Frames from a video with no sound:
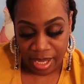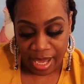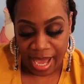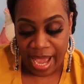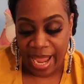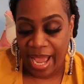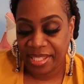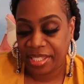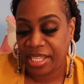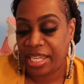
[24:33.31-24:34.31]
Hi, I
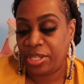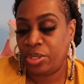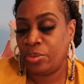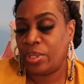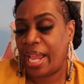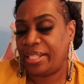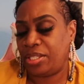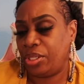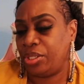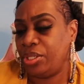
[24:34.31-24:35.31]
see you like
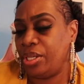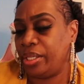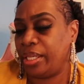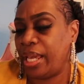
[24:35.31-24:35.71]
to cook.